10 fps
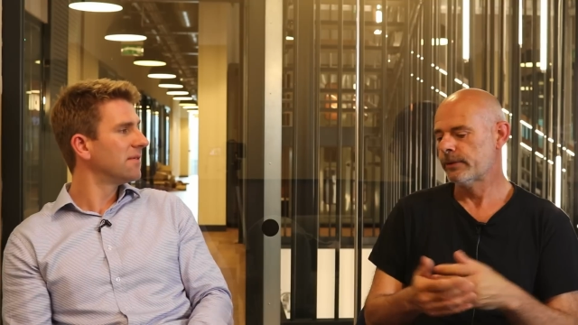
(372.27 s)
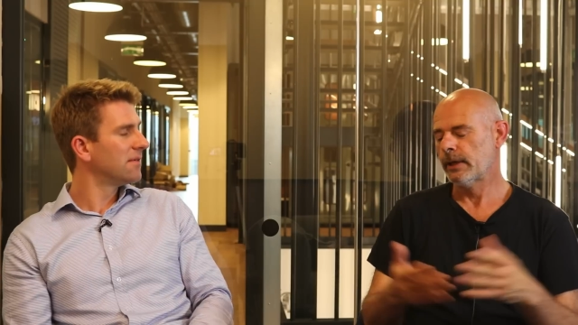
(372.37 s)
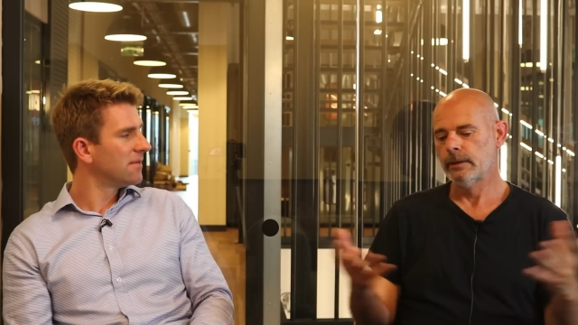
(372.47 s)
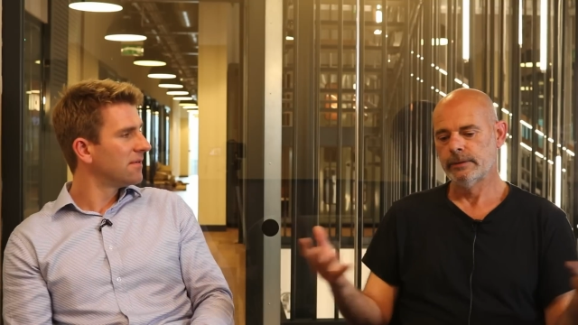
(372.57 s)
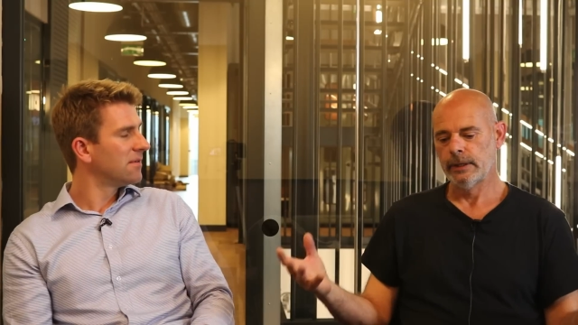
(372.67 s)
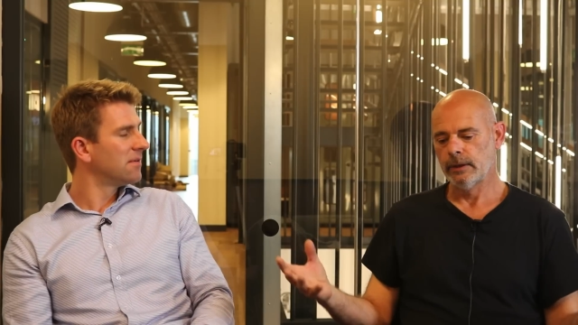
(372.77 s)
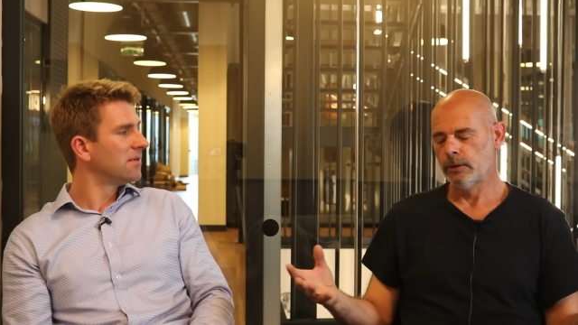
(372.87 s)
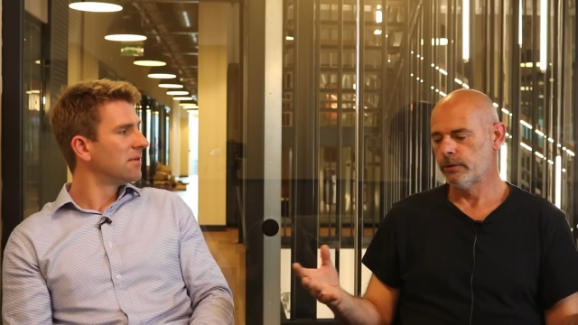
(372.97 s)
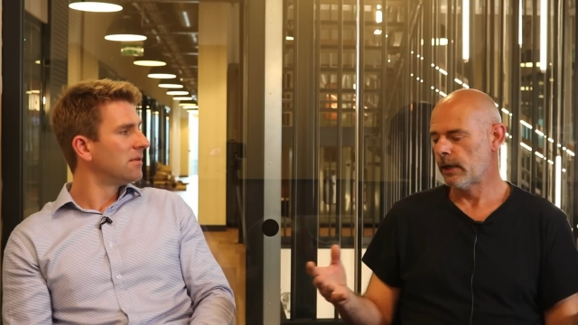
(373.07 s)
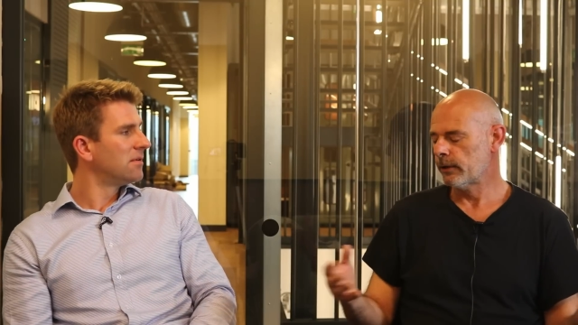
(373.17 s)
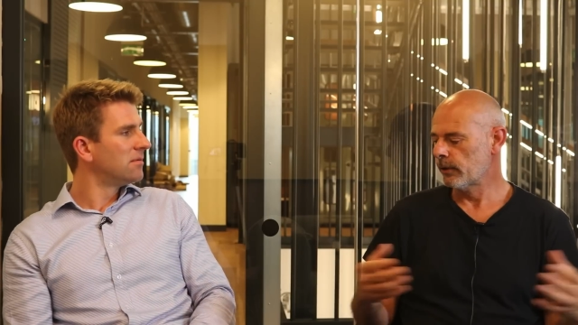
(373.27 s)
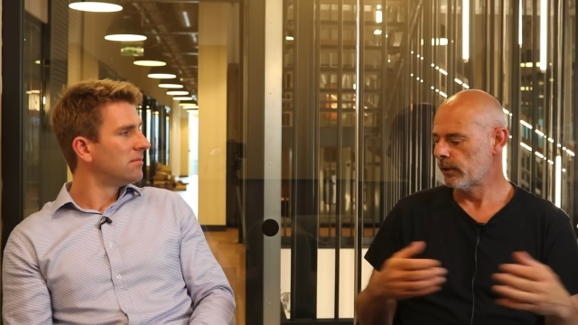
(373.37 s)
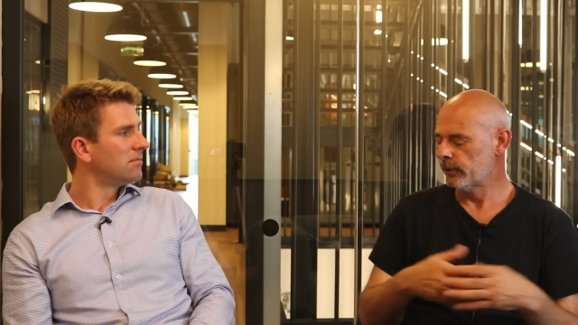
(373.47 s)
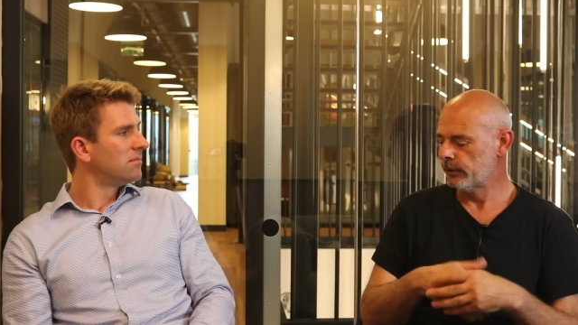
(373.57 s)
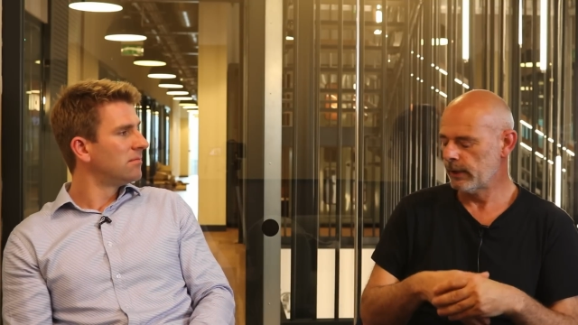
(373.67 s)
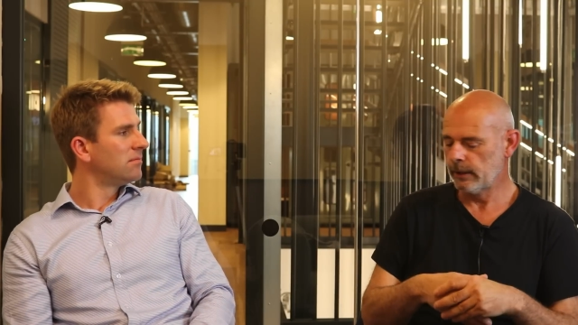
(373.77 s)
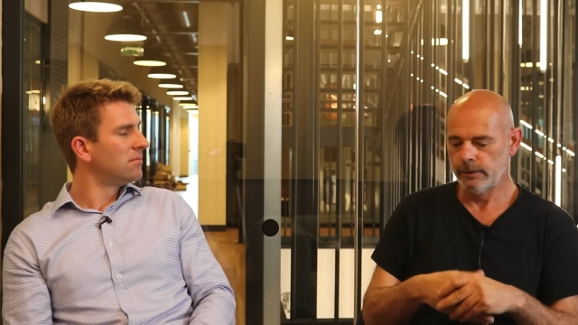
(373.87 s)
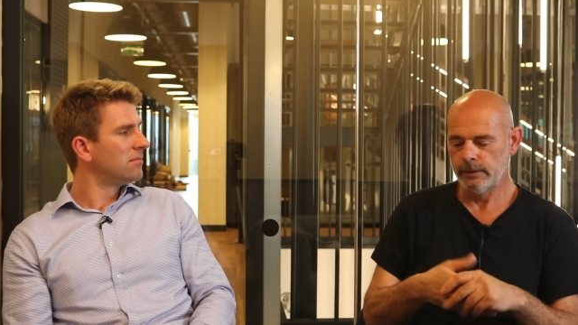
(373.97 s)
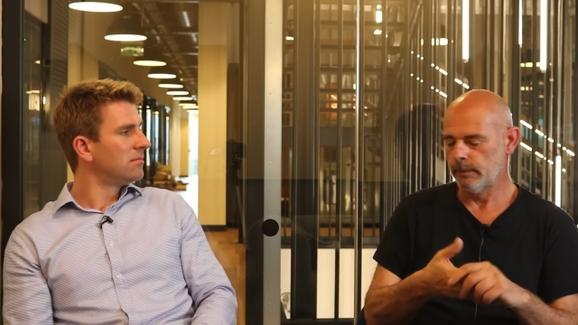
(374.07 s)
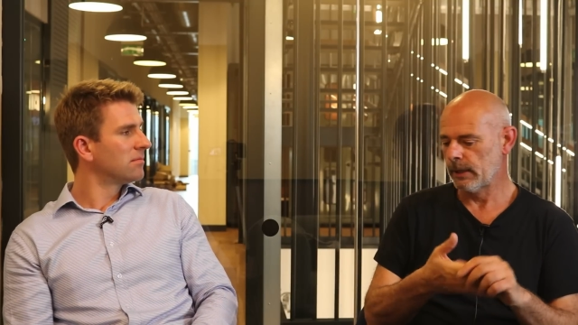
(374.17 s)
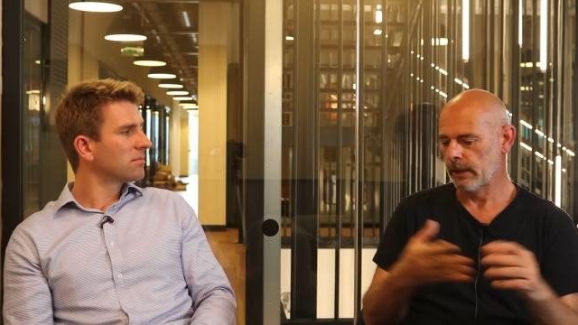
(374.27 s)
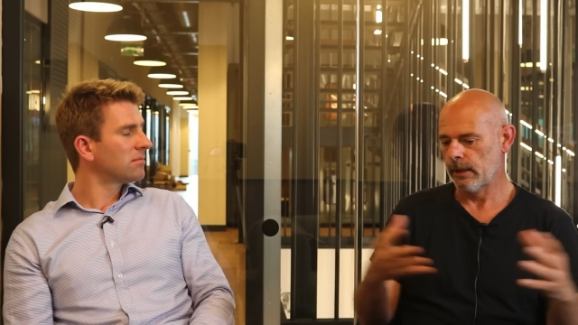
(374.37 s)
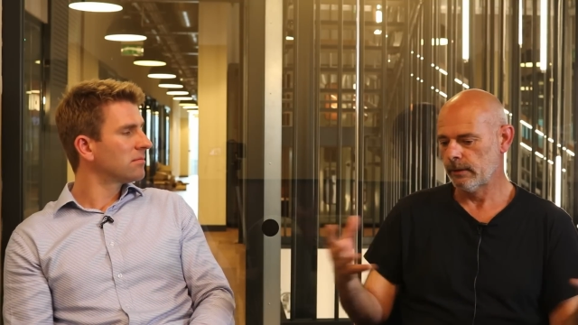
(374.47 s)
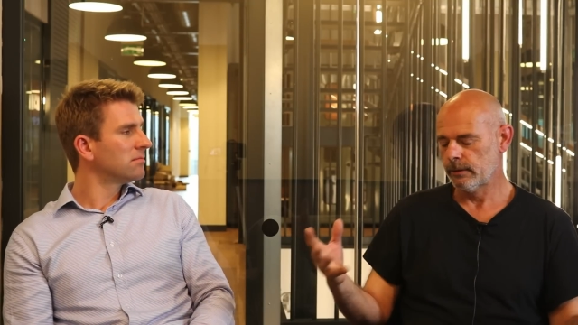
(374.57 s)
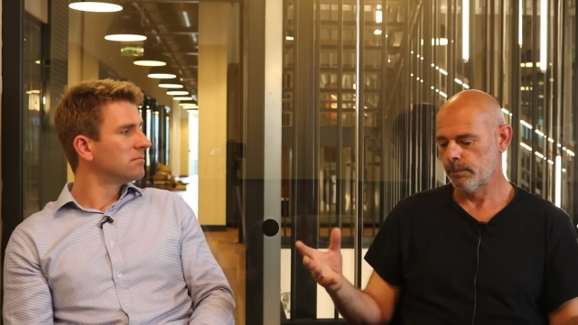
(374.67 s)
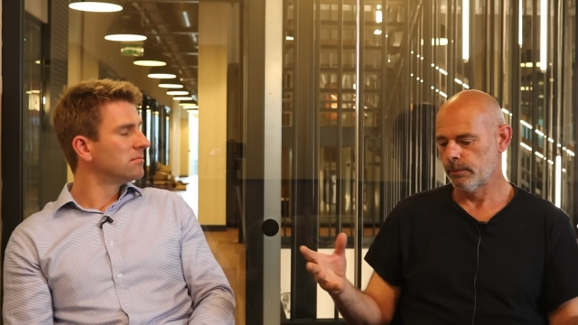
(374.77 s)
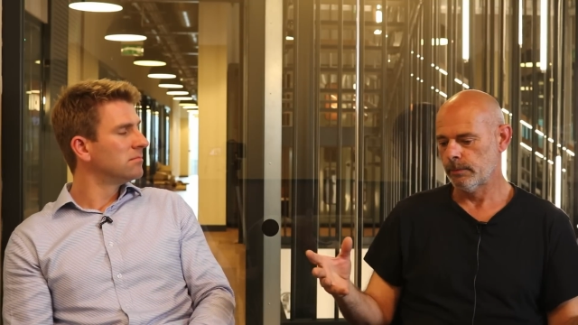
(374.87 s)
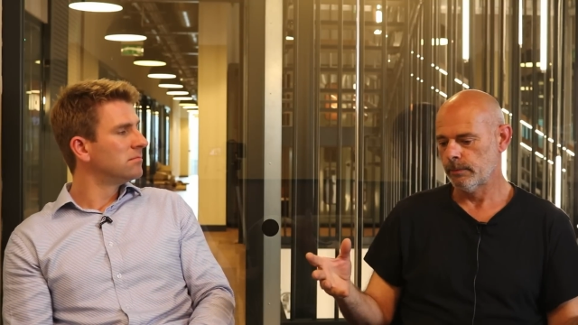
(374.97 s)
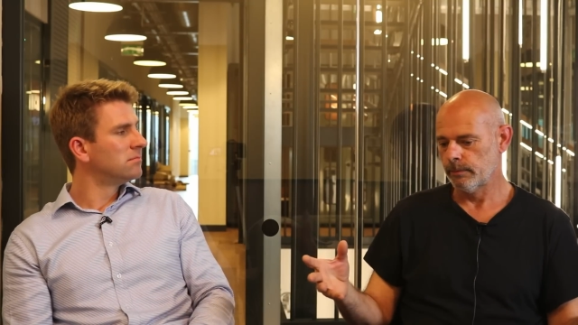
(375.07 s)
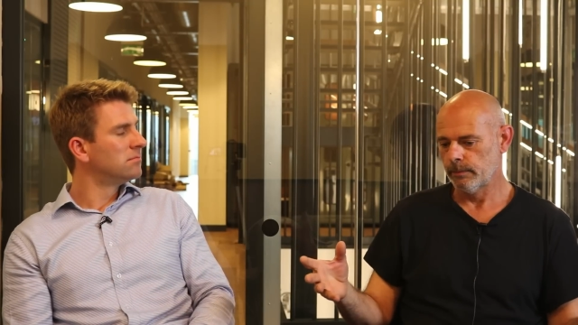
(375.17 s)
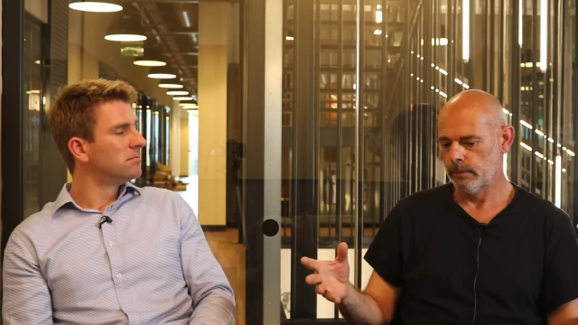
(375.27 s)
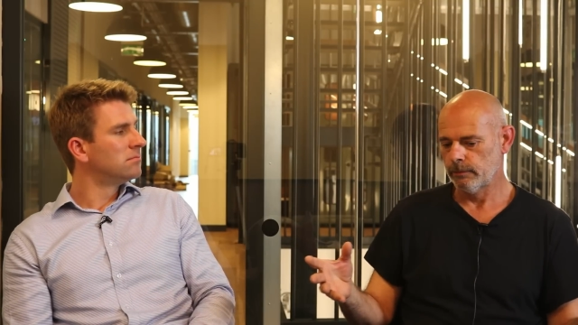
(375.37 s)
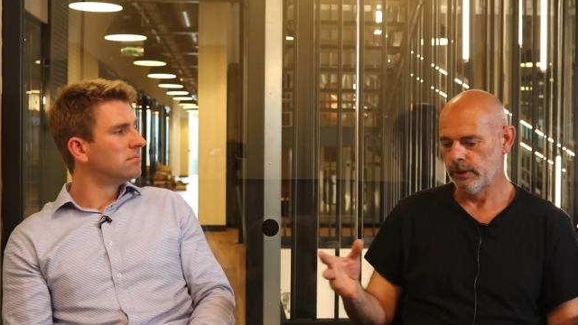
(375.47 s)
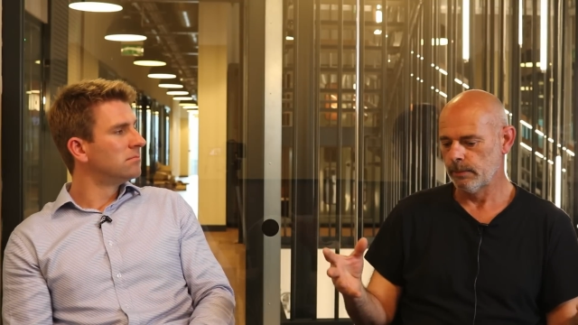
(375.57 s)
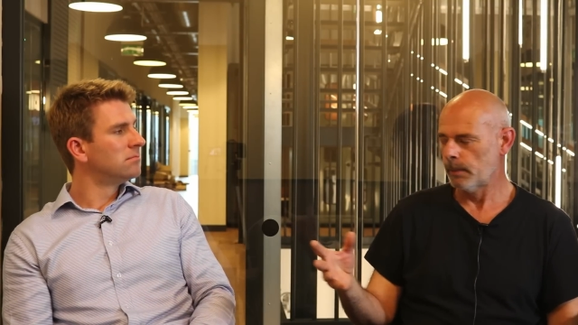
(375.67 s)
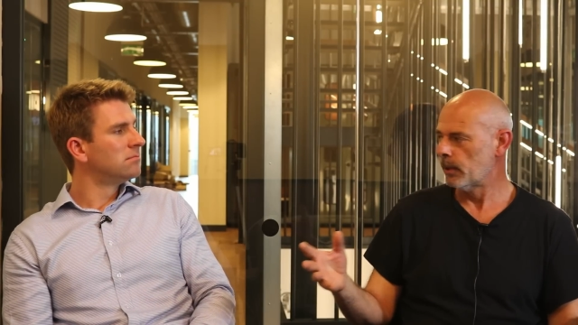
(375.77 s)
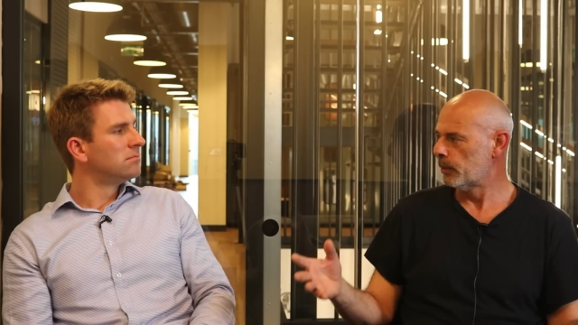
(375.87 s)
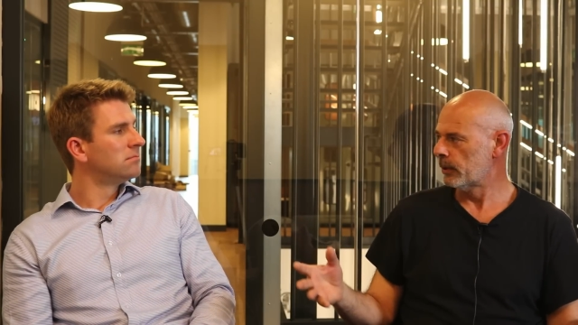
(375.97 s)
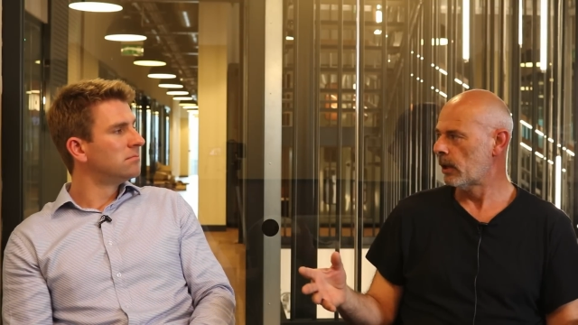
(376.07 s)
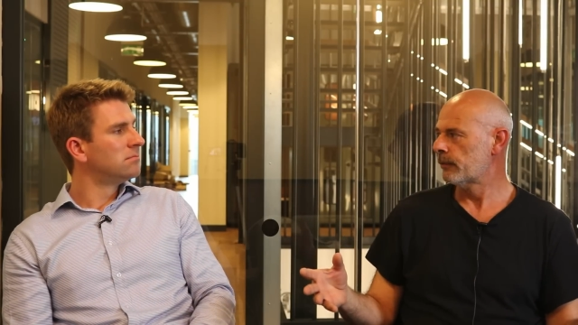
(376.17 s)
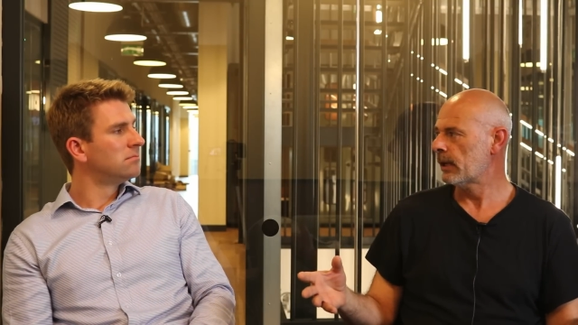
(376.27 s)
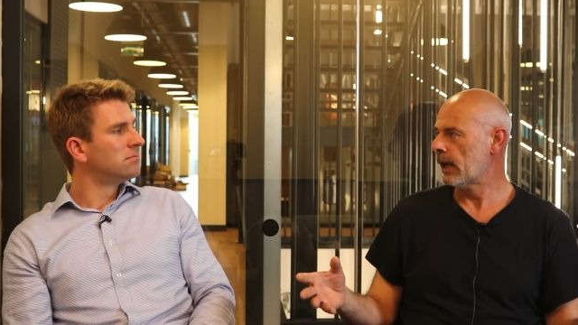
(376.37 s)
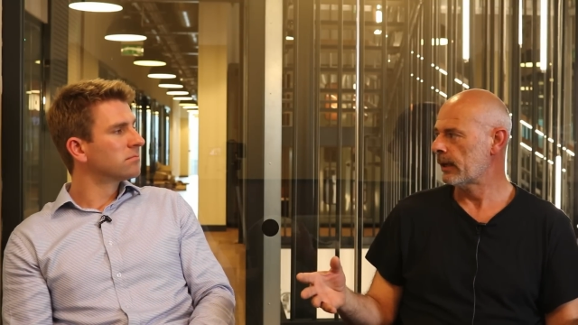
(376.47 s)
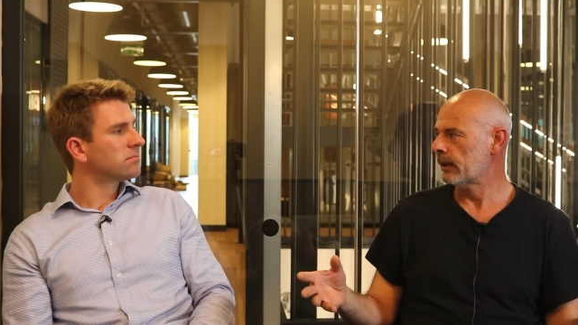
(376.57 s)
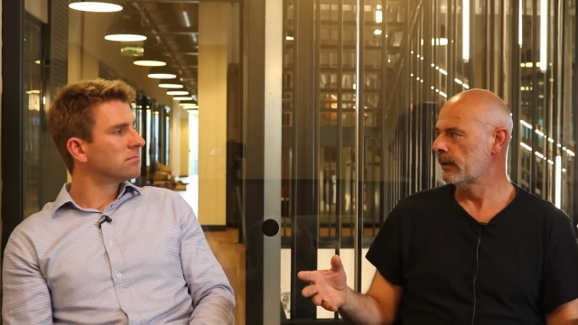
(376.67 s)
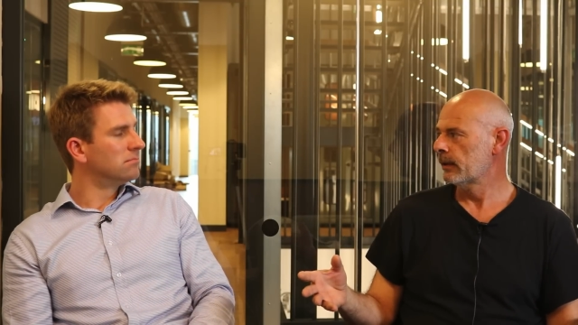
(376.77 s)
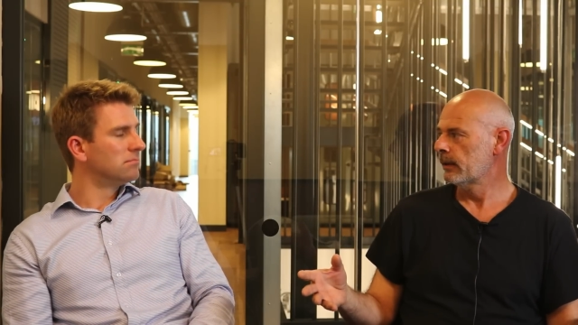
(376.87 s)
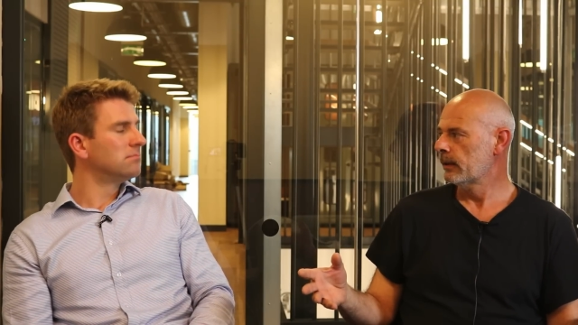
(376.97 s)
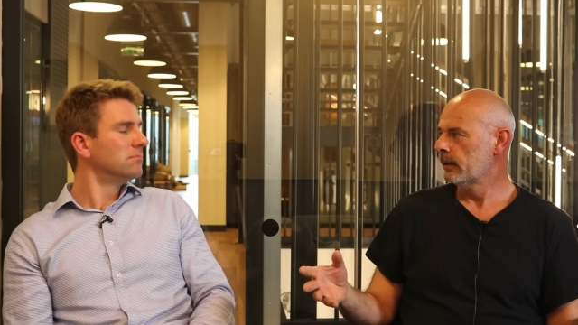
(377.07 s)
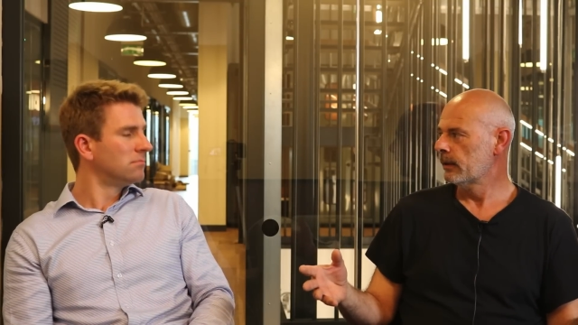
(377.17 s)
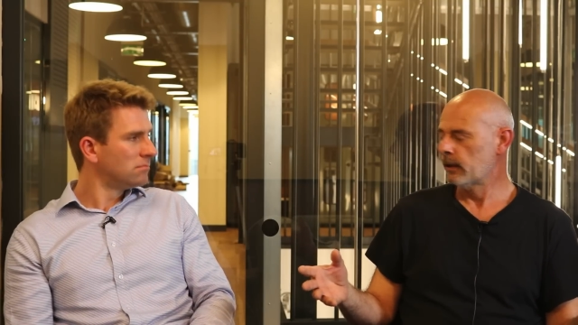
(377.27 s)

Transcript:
Speaker 1: take take Australia or New Zealand, you might get some reasonable movement overnight. Mm.